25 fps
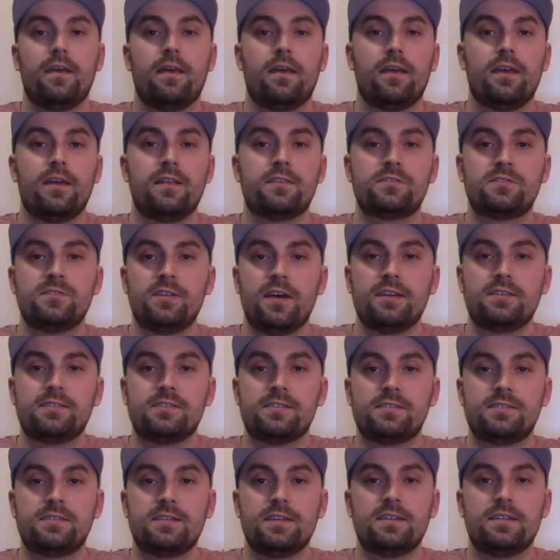It's nice to
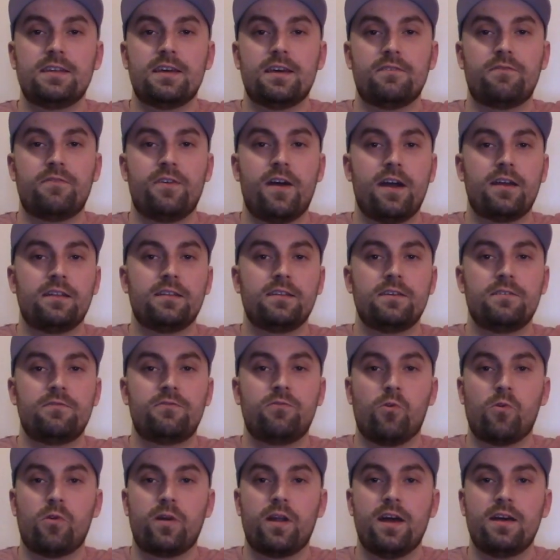see that finally
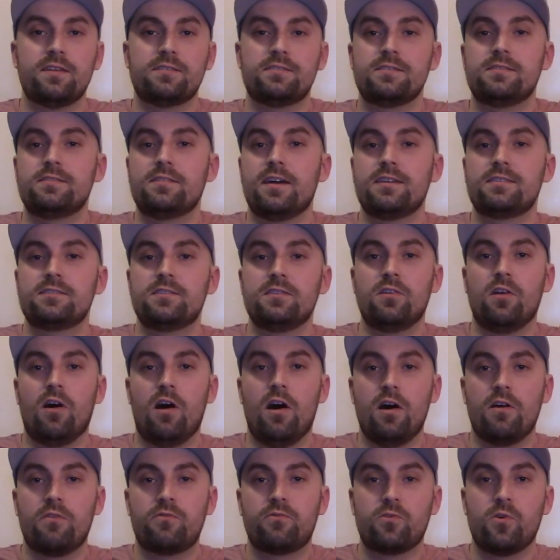Ford has this nice little
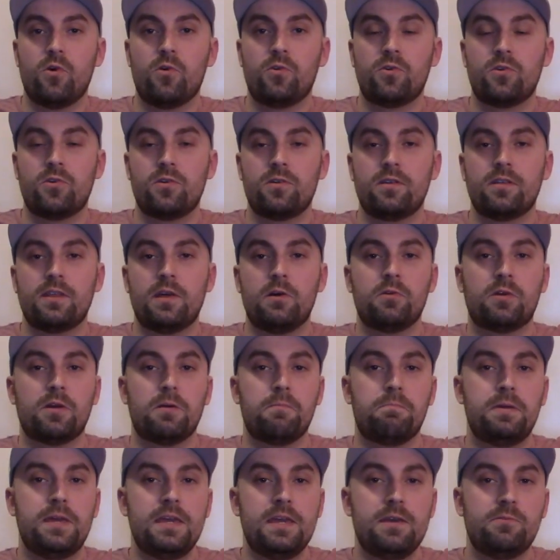off-roader that will
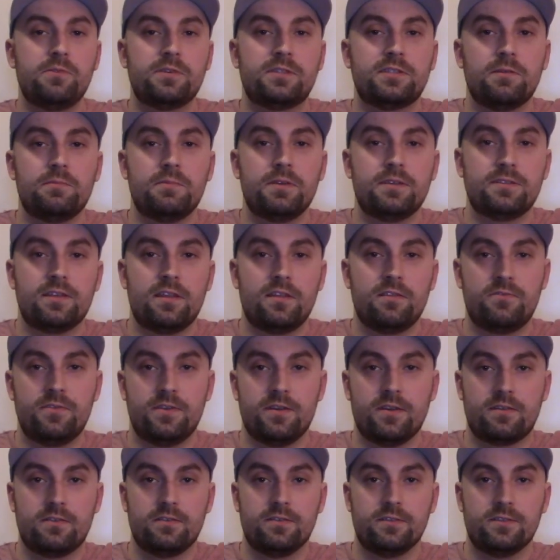compete with some of these other
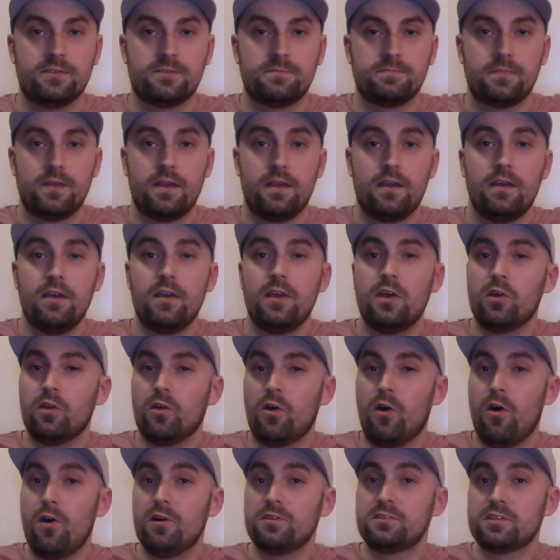vehicles. It'll
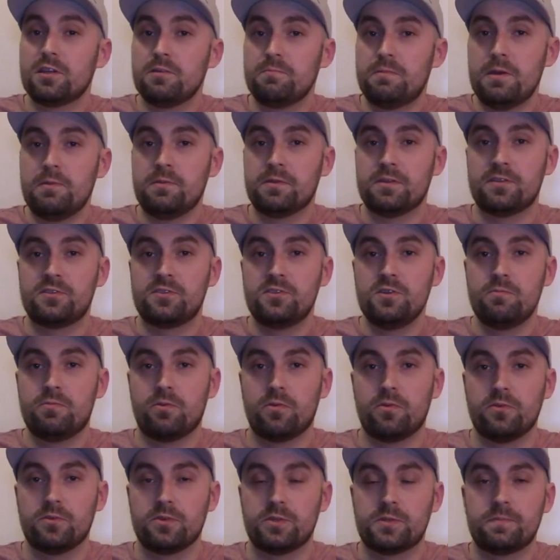also compete with the
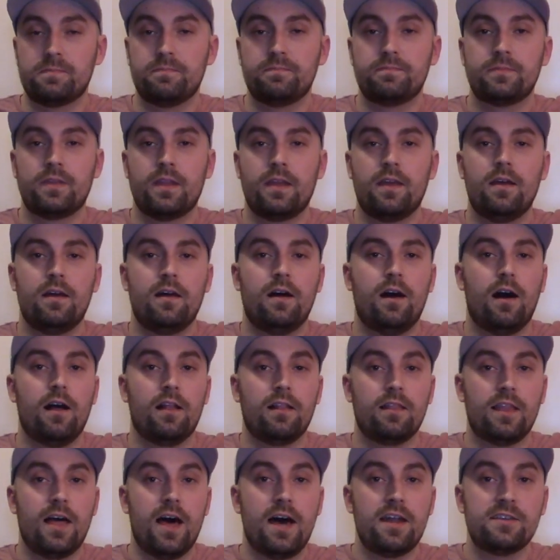Subarus. A
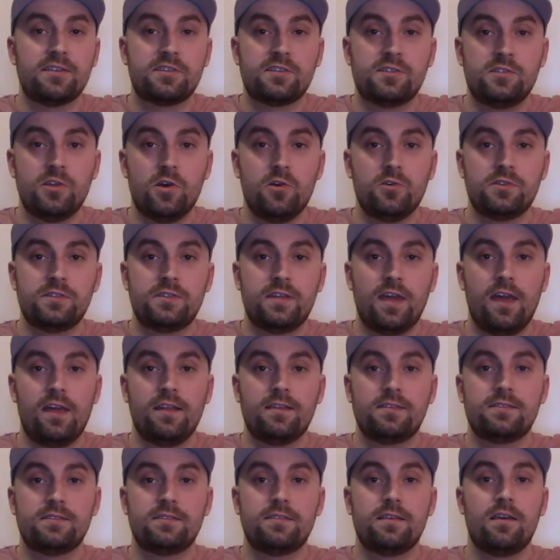lot of snow
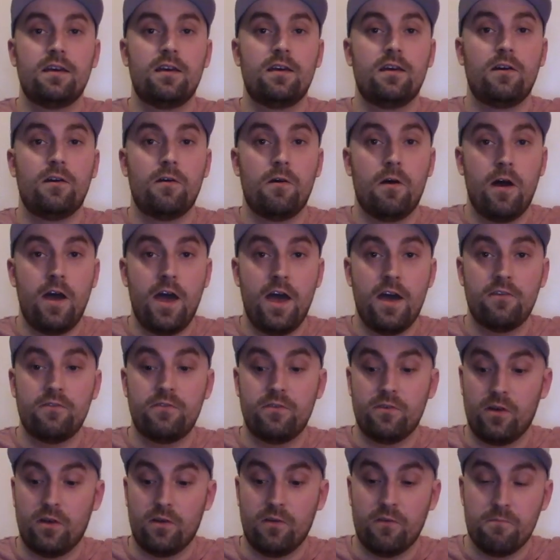states have
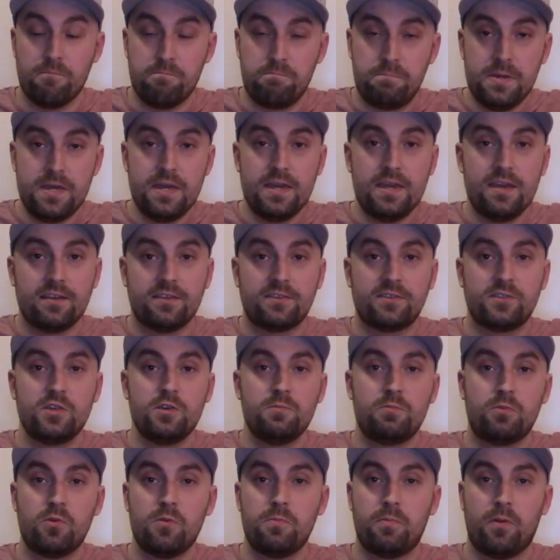big
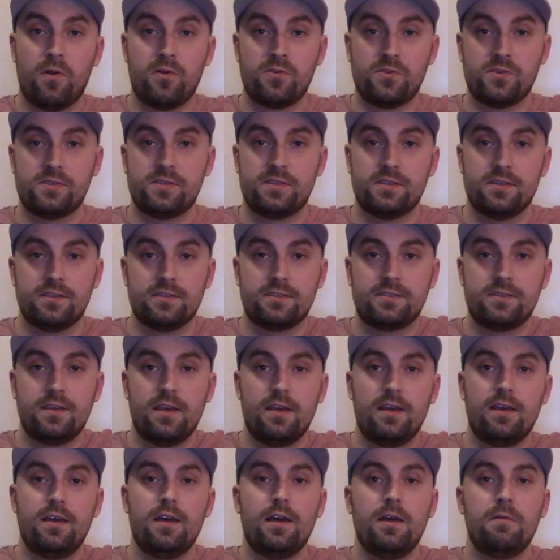Subaru purchases
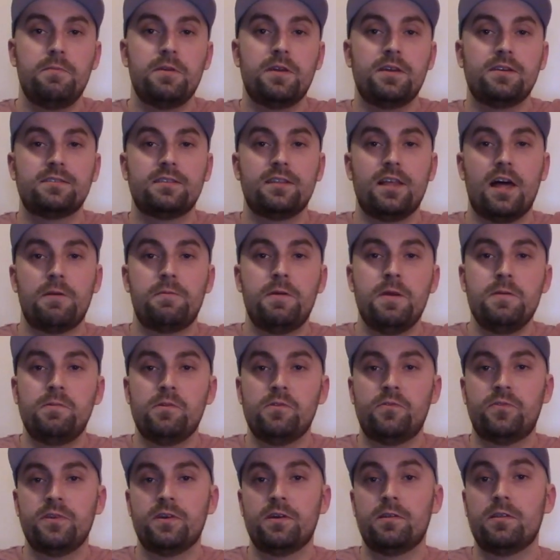because a lot of people
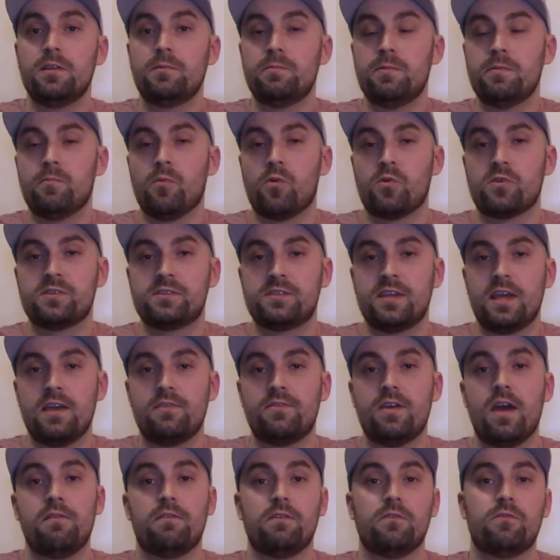feel a little bit more safe
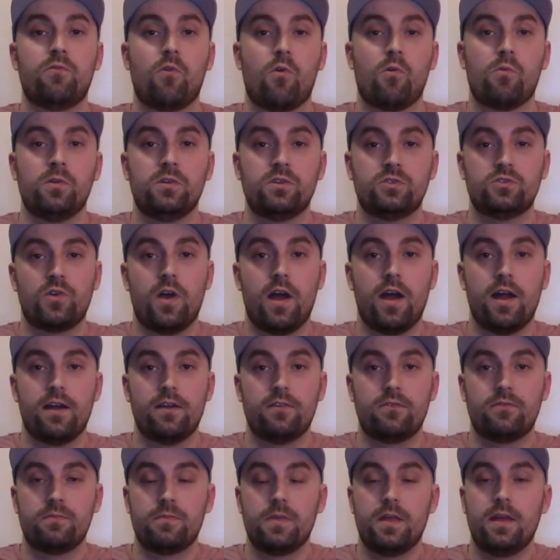having four-wheel
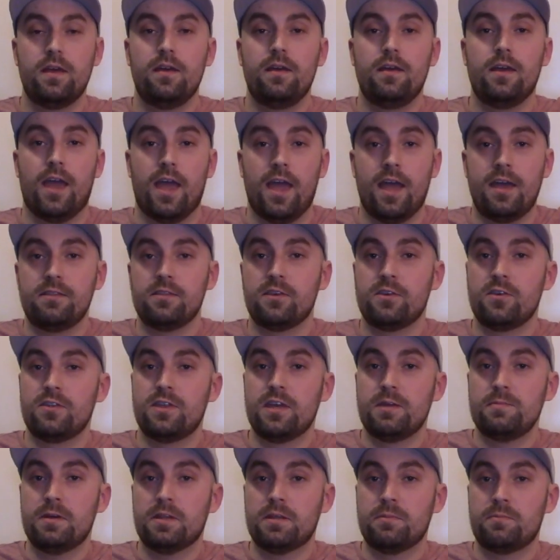drive. And the good
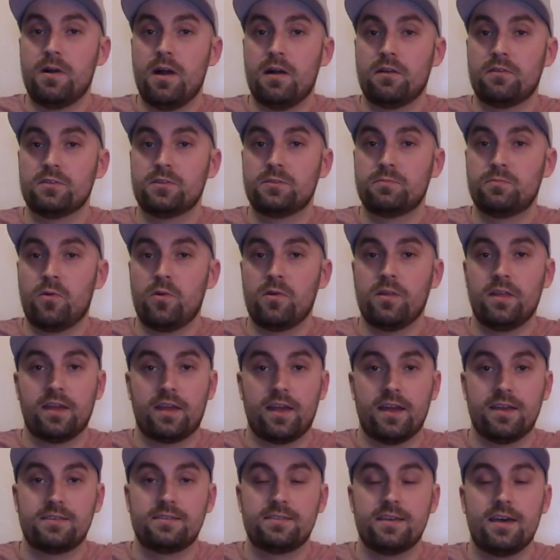thing about the Bronco Sport, like
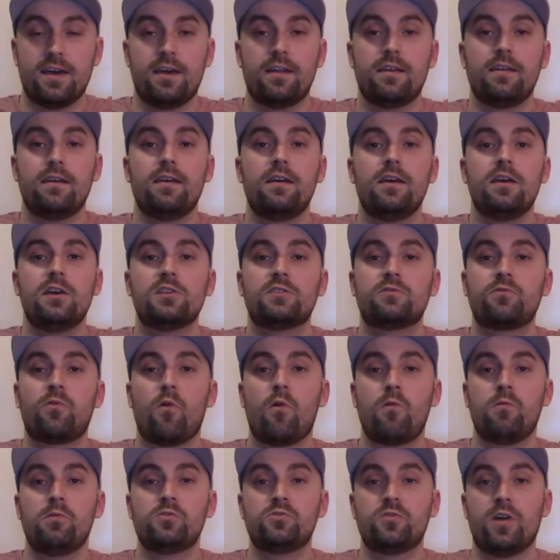I said, is
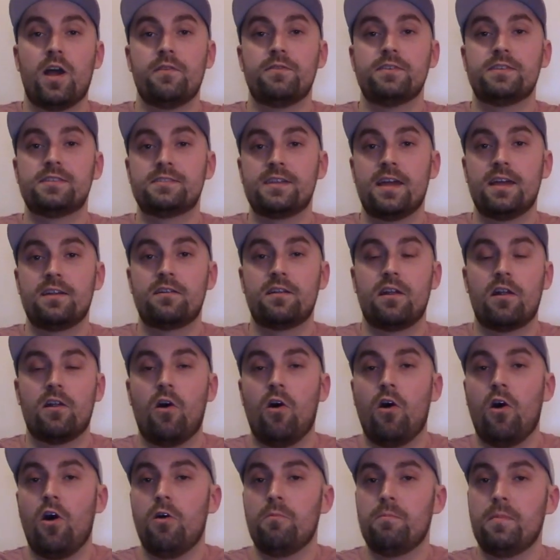four-wheel drive is standard on
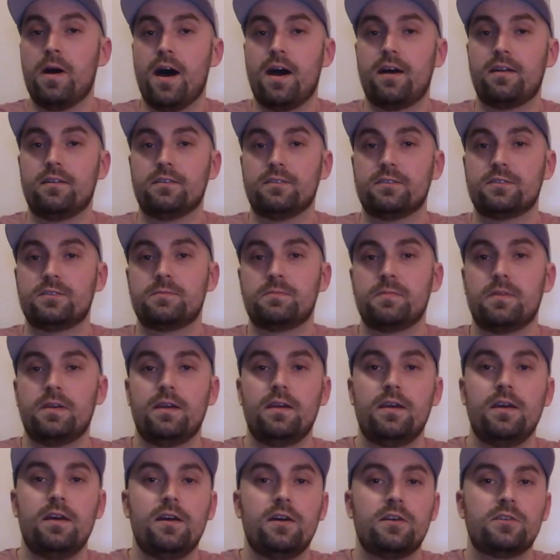all models.
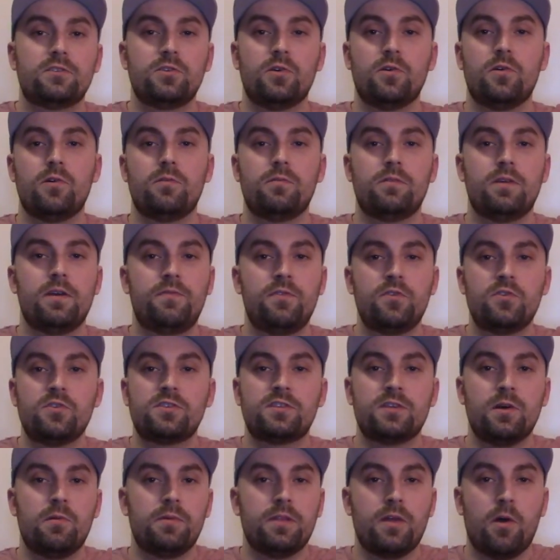So if you're just
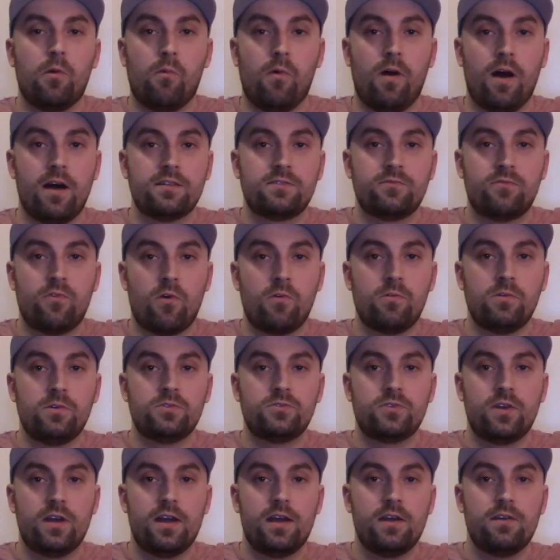someone that wants four-wheel
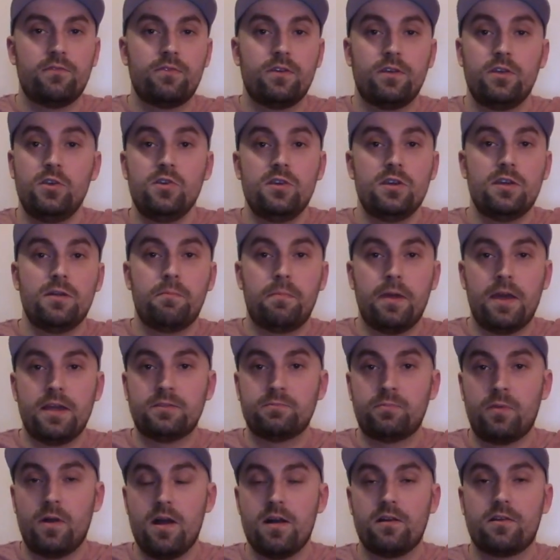drive, you can get a base
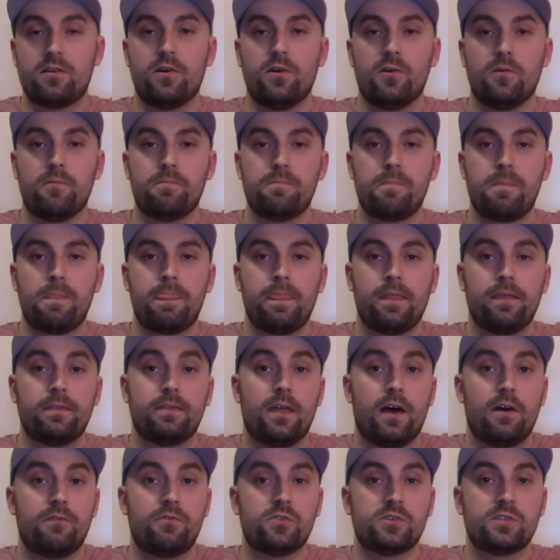Bronco.
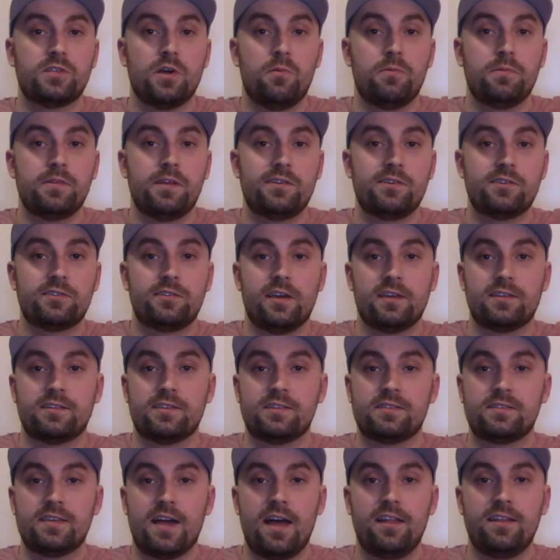Now if you're someone that just likes the
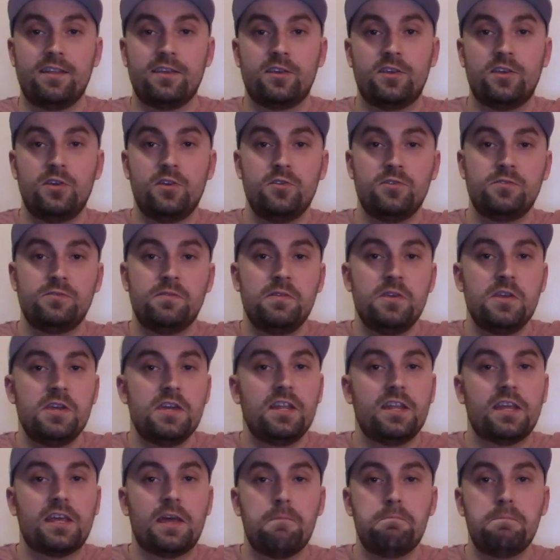styling cues, you can
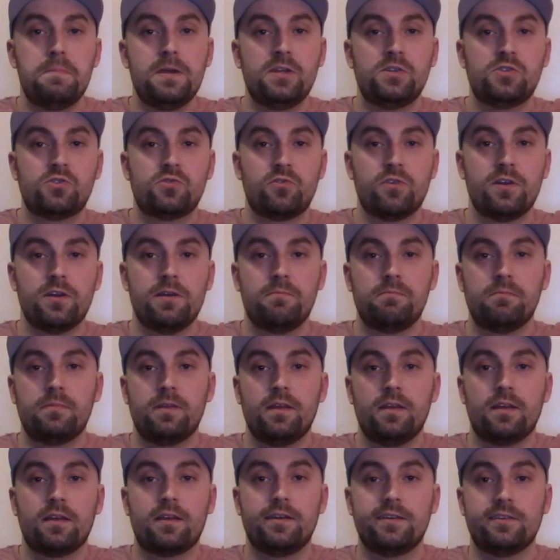get like a mid-trim
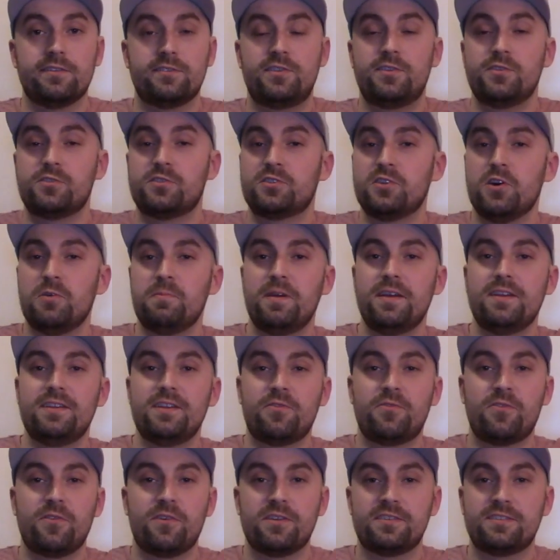because there's so many
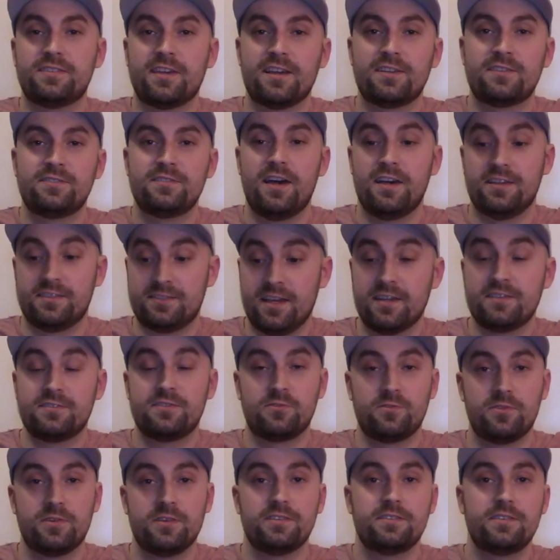different
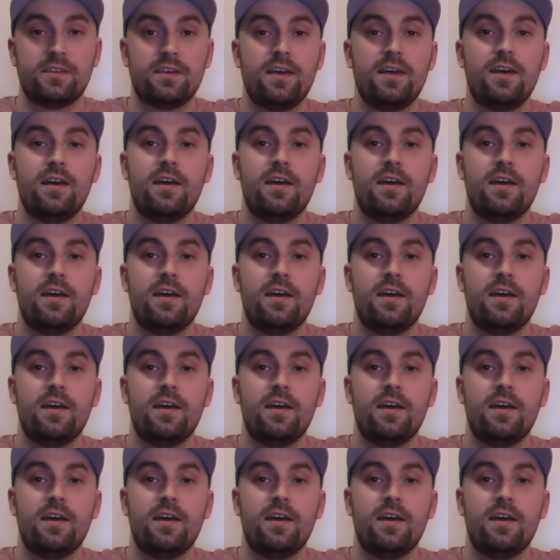accessories